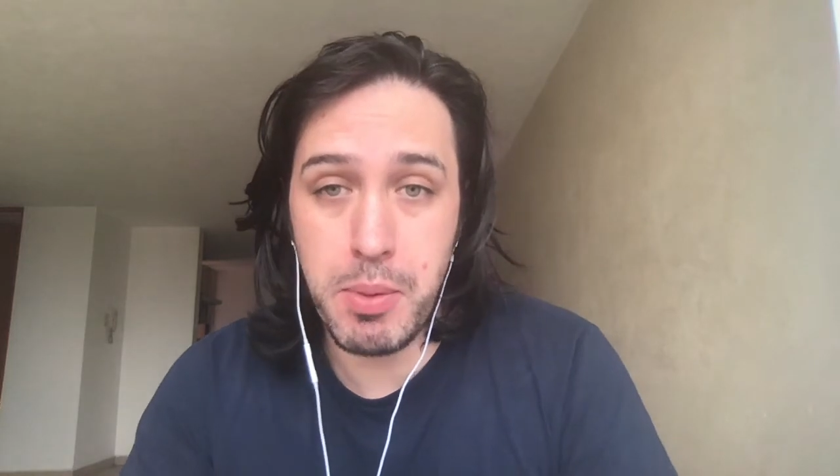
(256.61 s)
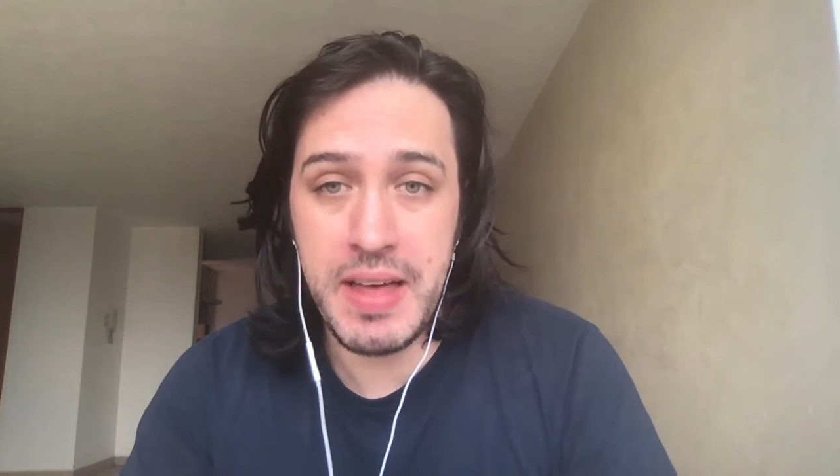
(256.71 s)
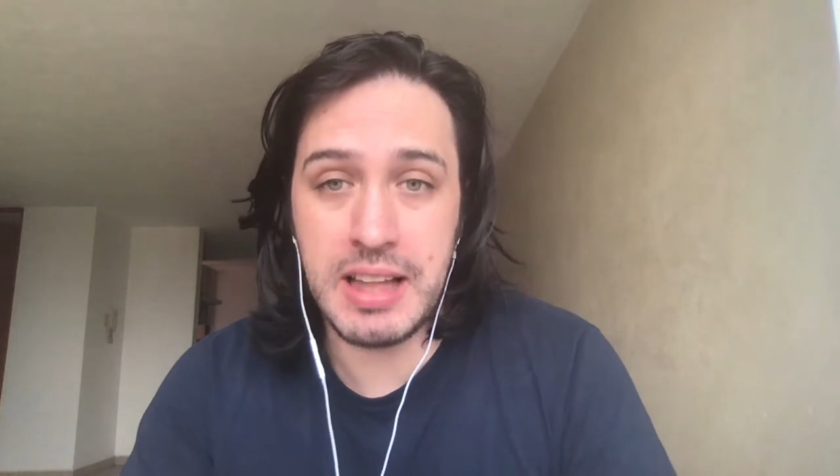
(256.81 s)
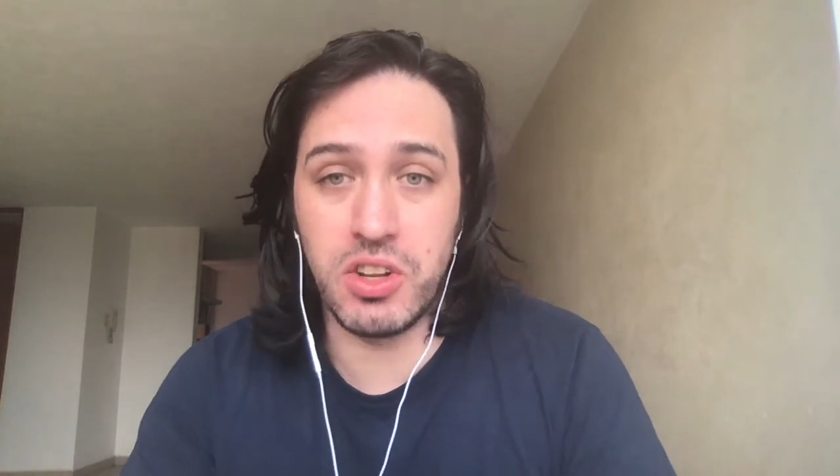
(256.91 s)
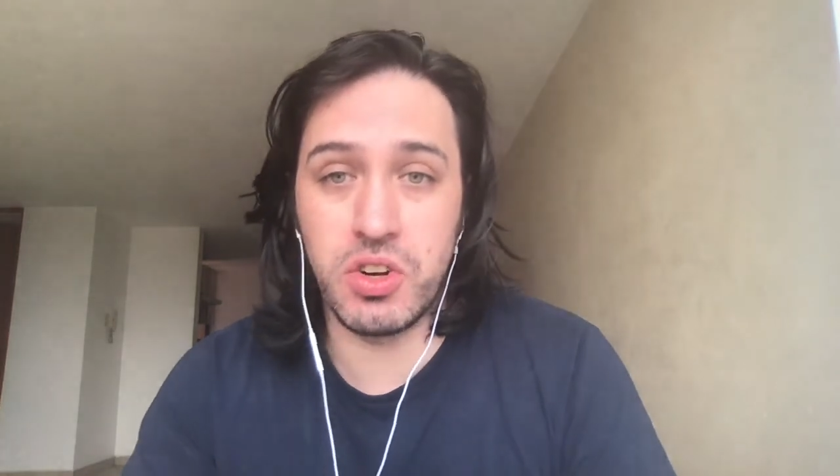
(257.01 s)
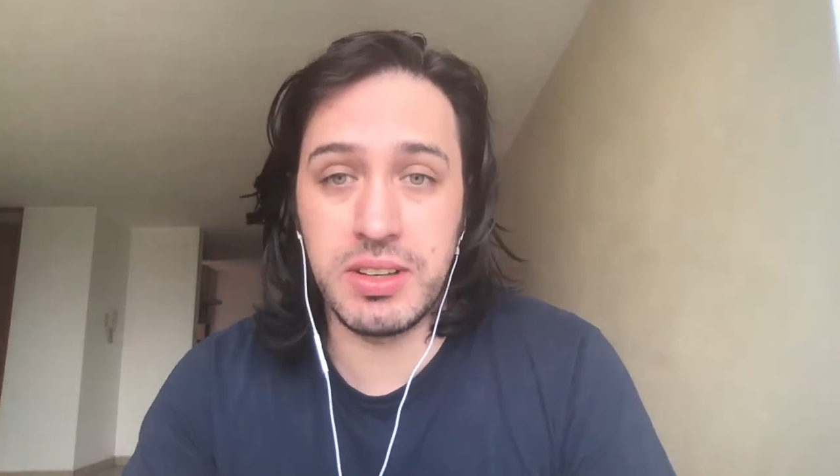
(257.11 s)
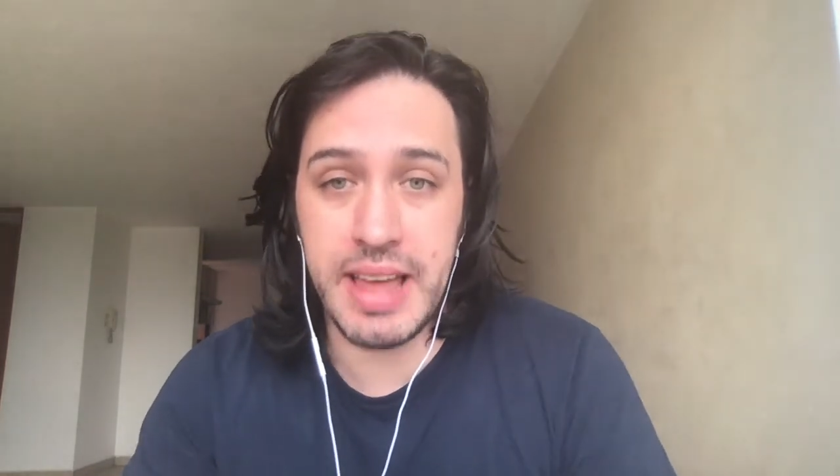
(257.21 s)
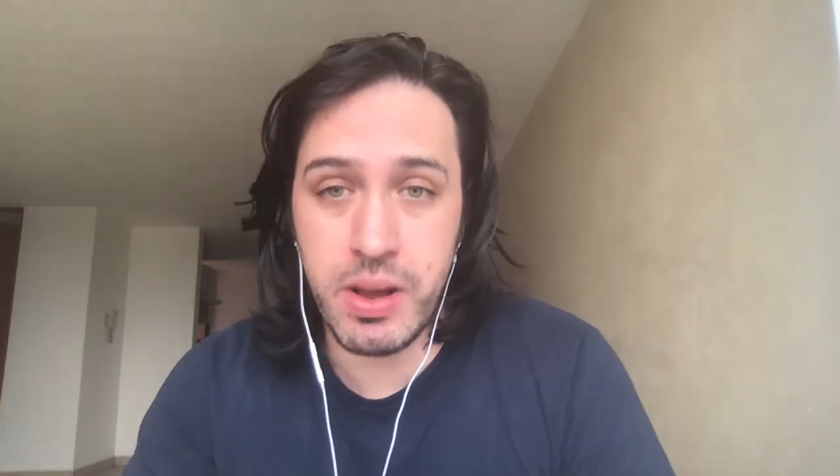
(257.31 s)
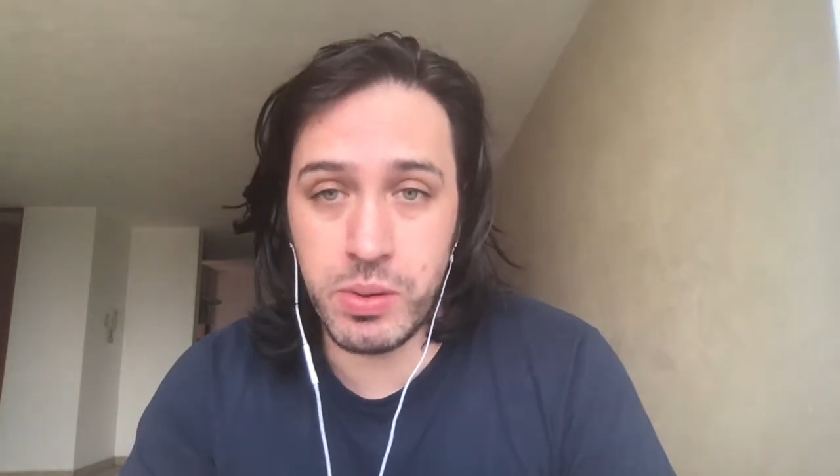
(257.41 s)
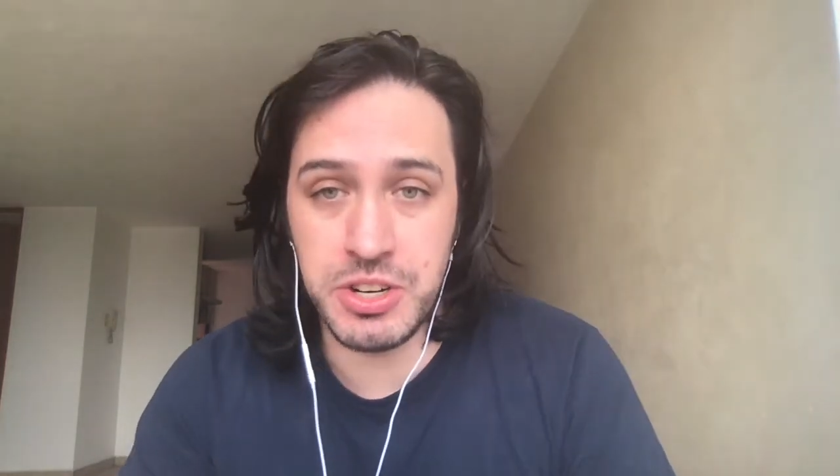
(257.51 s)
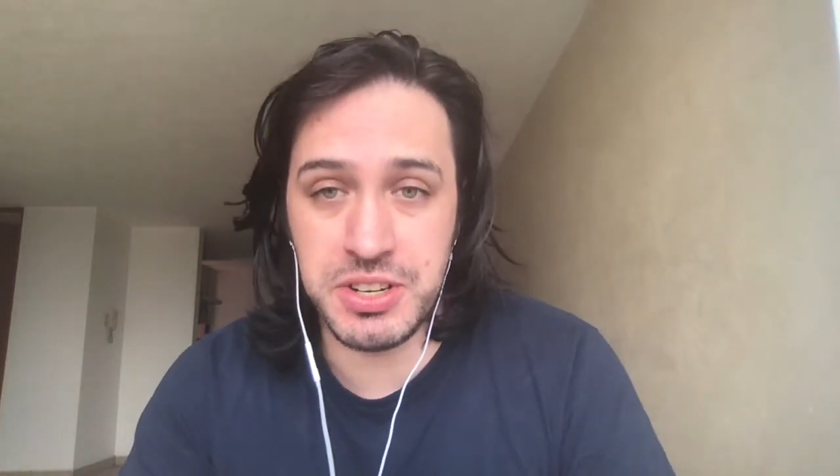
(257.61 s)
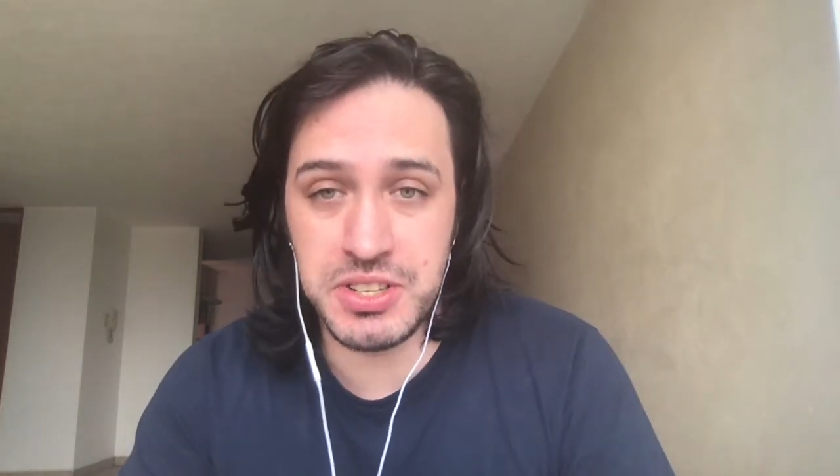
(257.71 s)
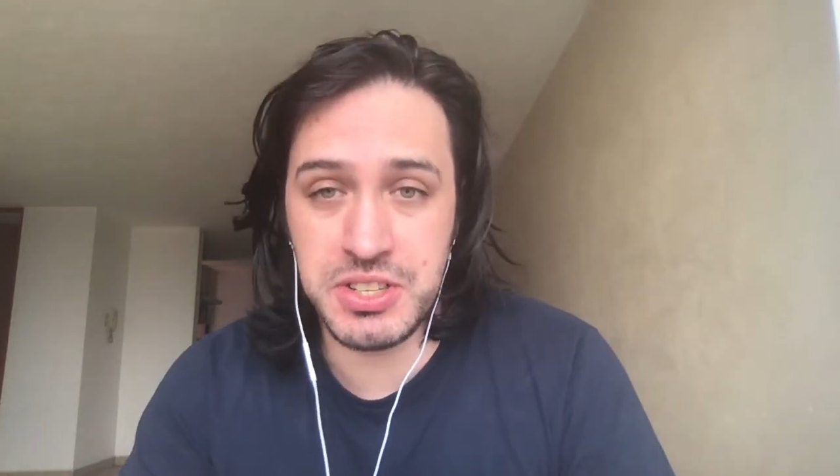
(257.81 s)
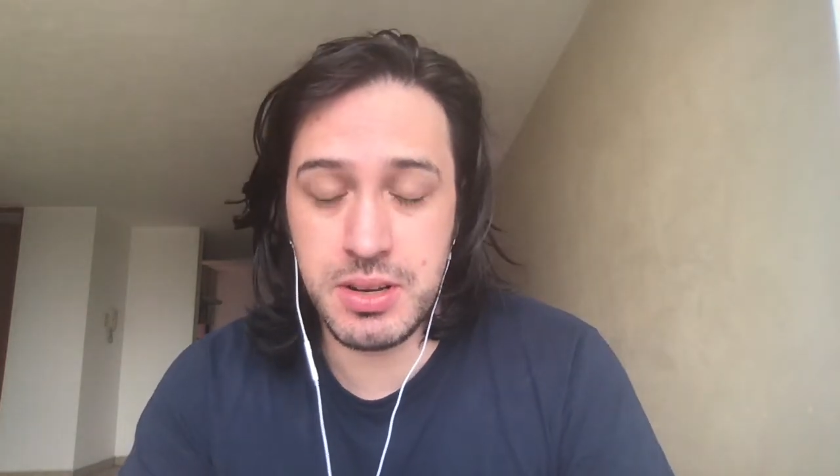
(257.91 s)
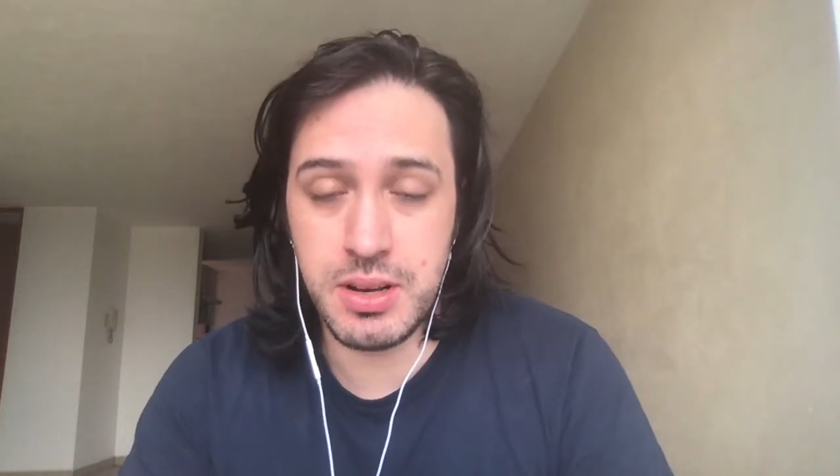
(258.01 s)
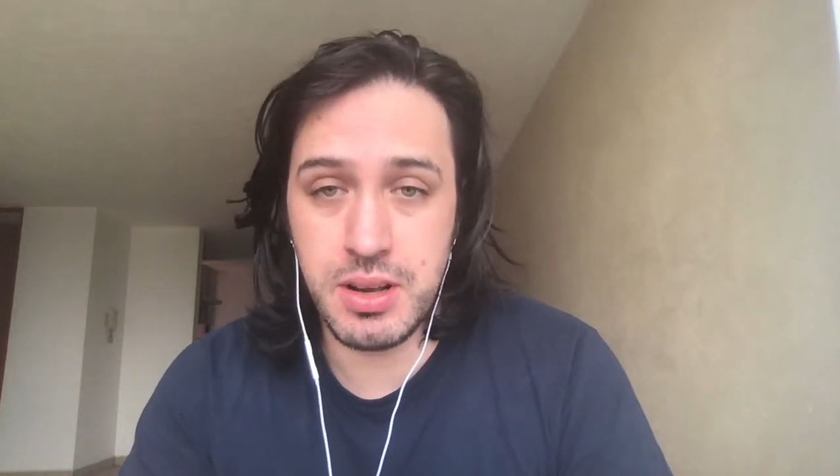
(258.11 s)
that learn languages,